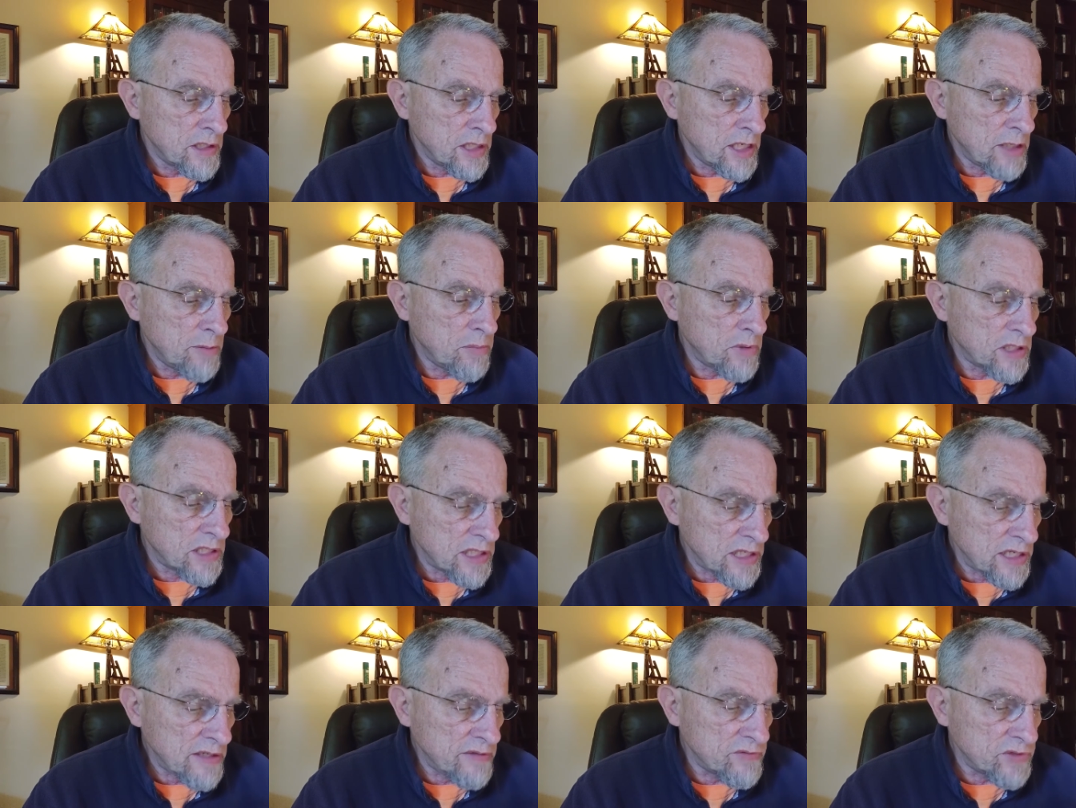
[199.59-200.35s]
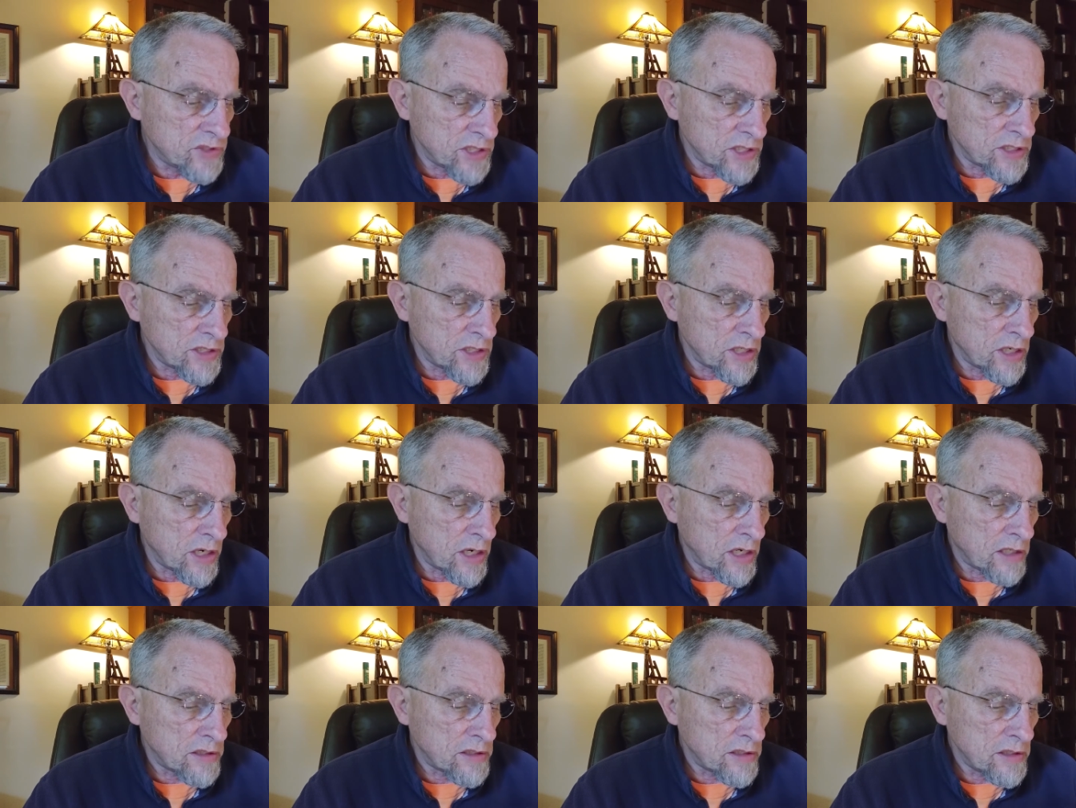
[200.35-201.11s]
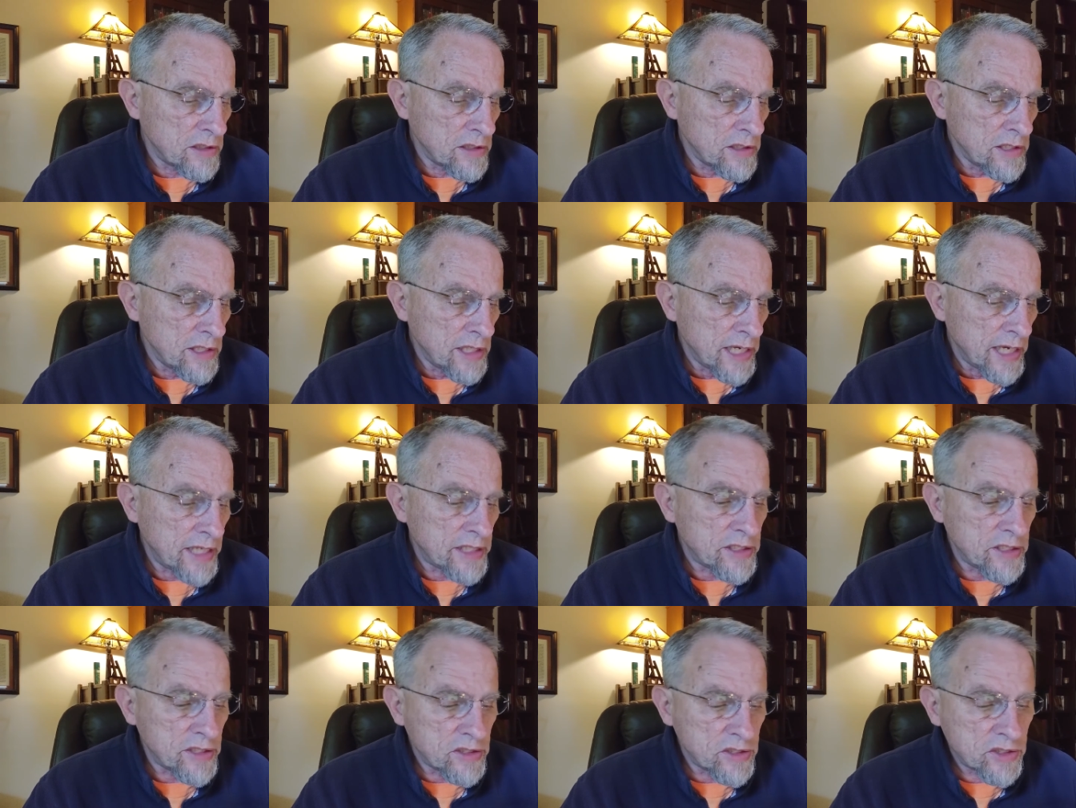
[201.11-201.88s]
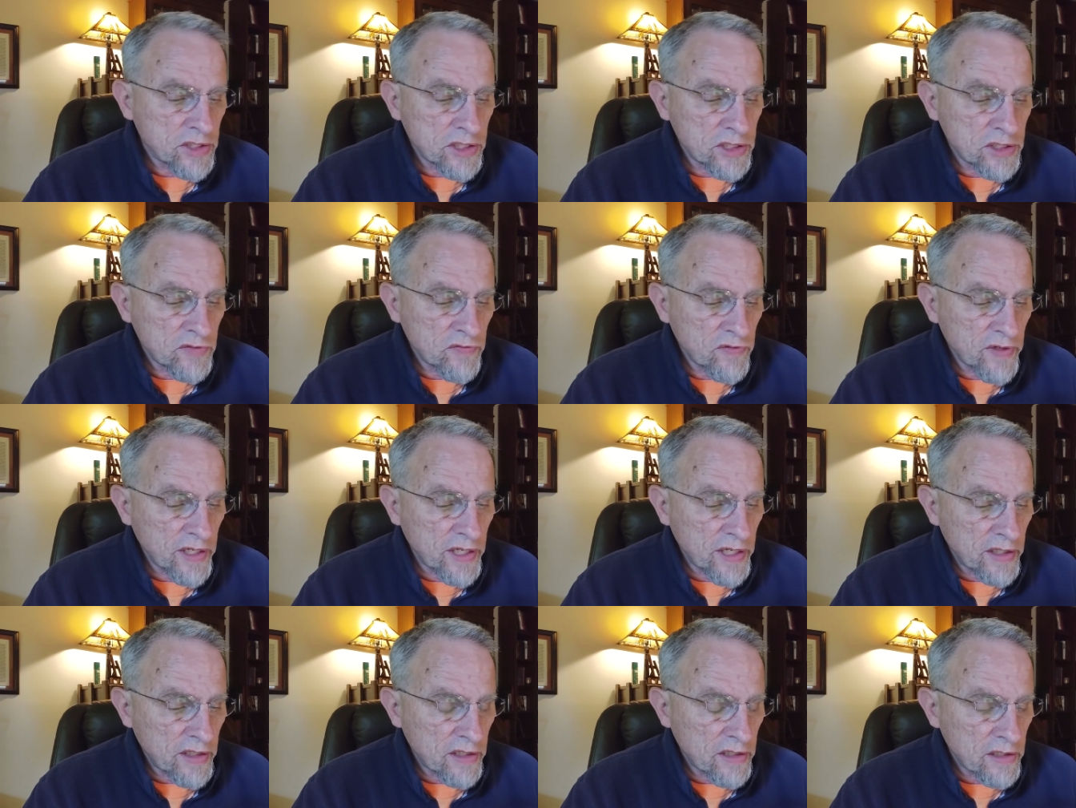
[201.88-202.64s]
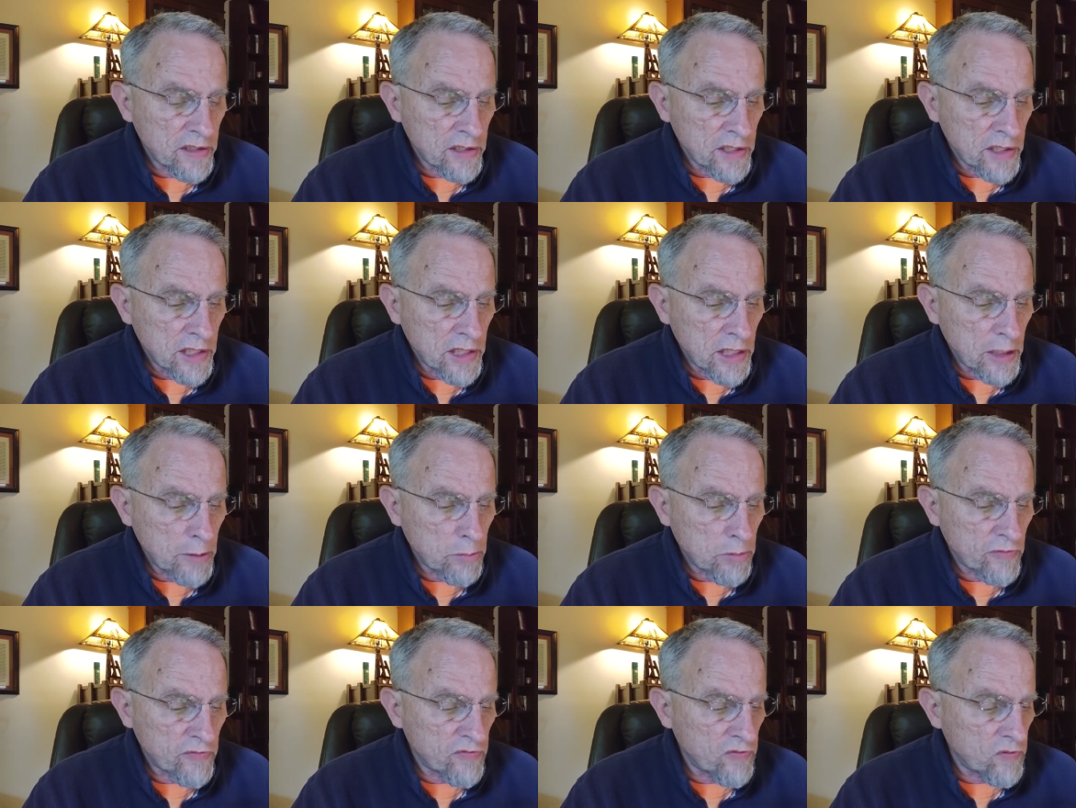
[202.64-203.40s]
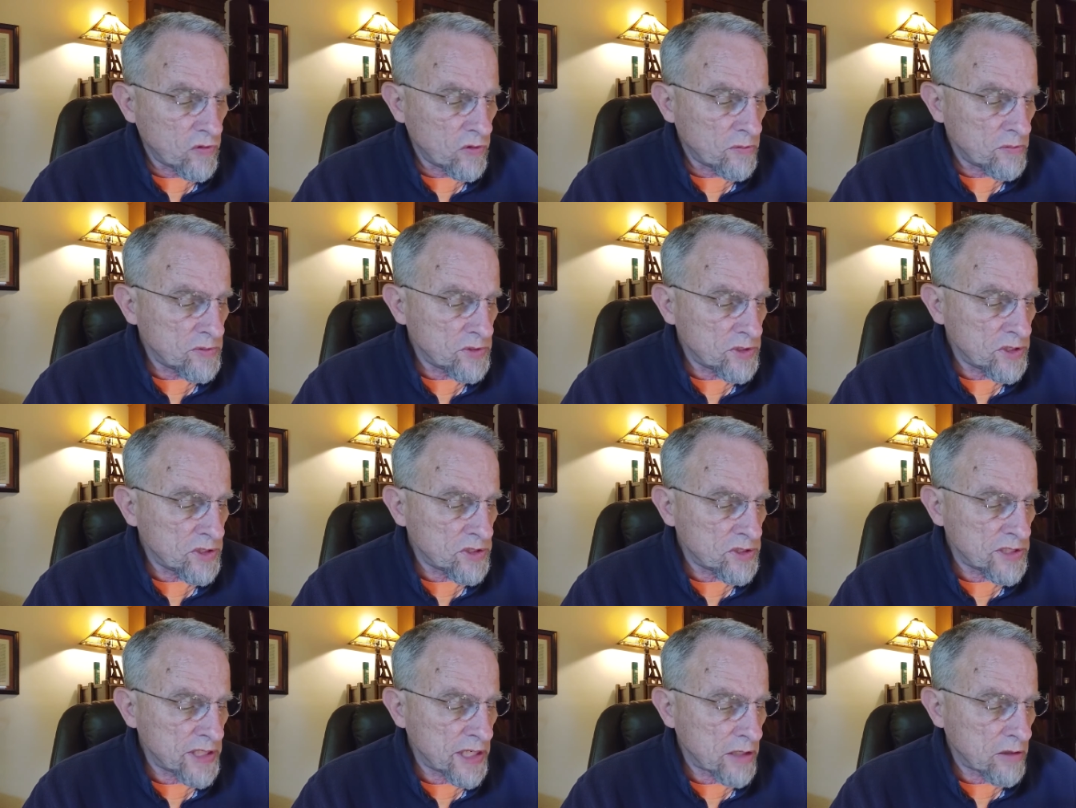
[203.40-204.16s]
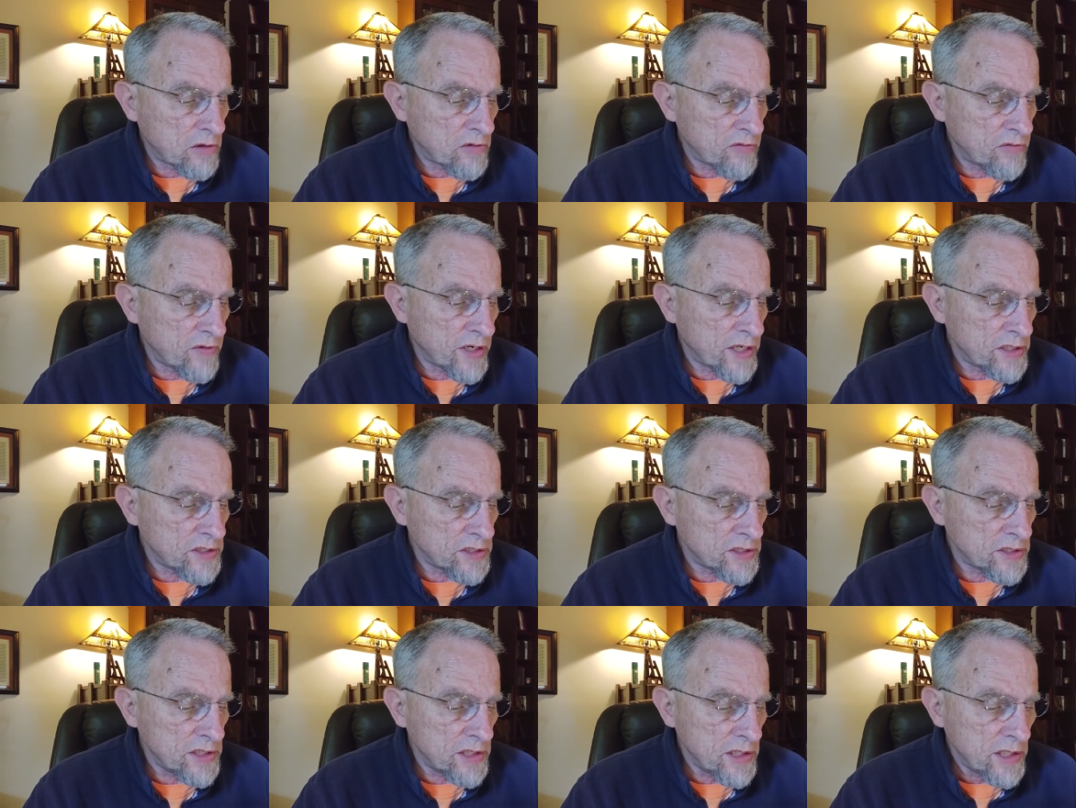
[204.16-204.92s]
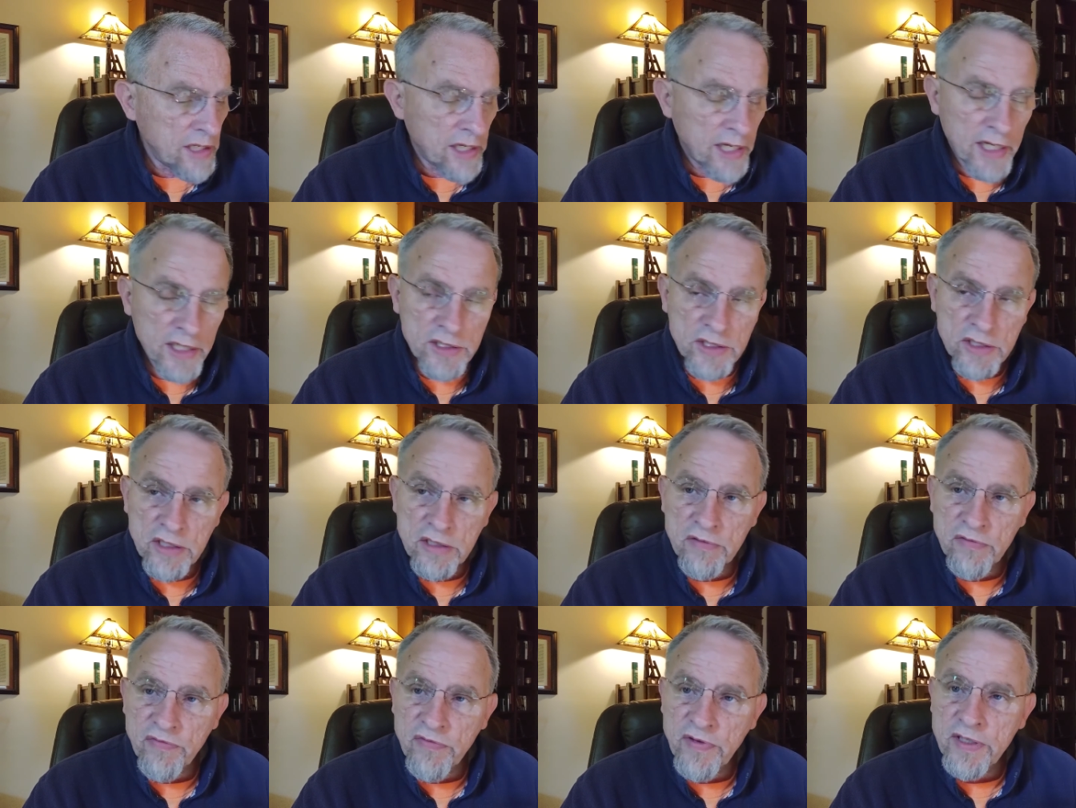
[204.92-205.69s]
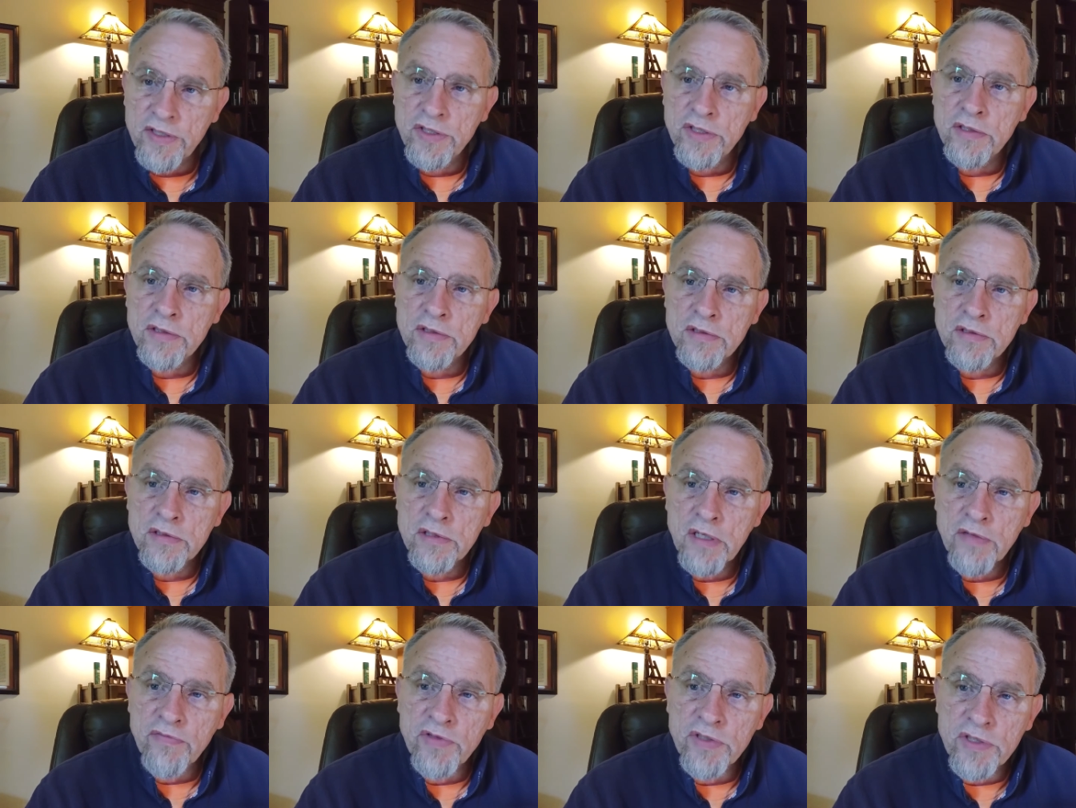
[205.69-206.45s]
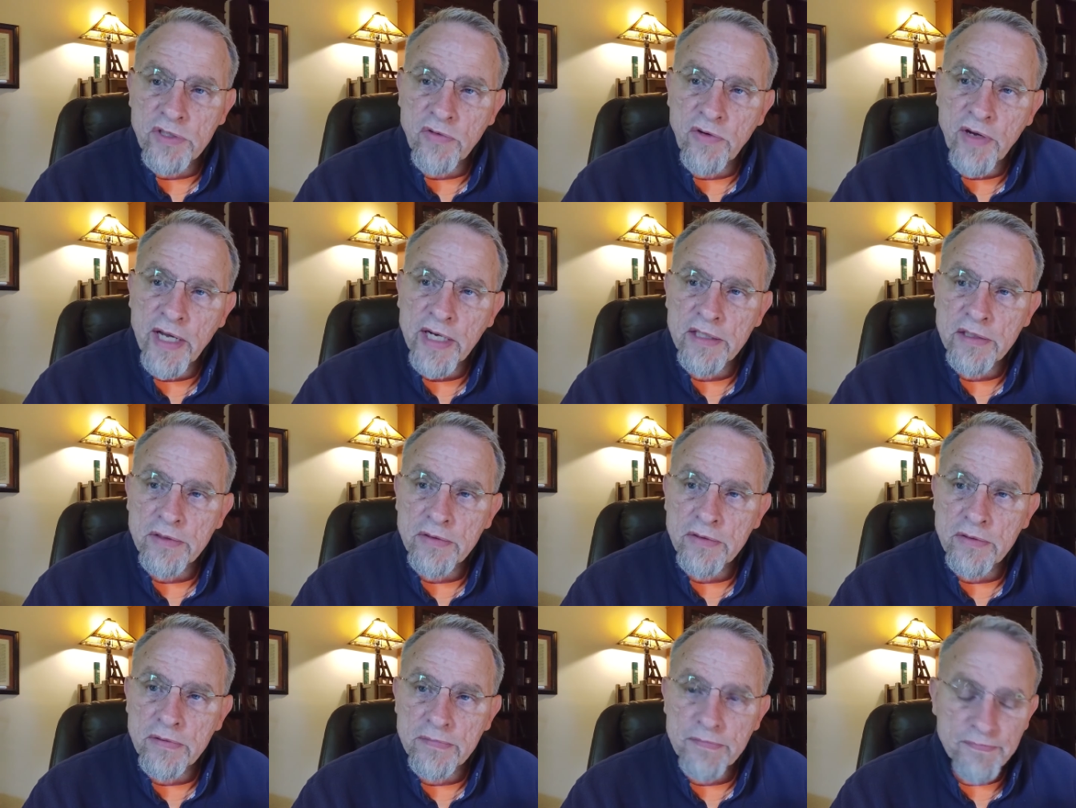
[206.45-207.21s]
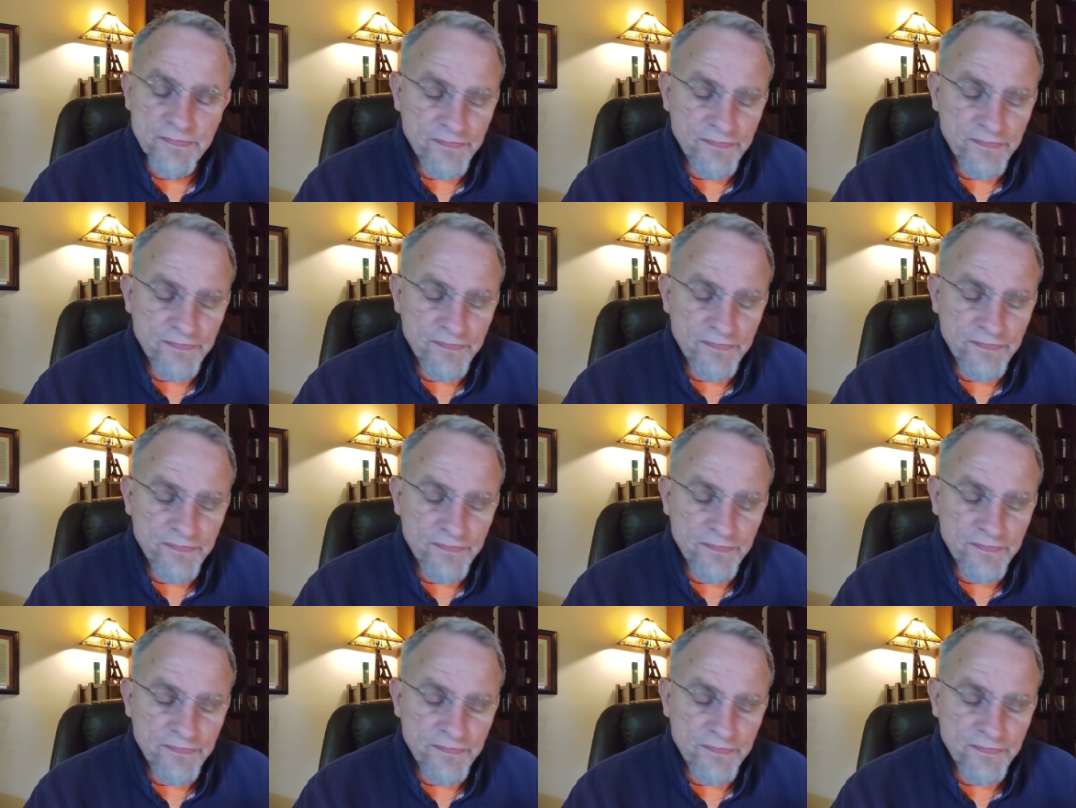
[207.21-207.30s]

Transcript: He believes in God, and in such faith he performs his sacrifice as a confession of his gratitude.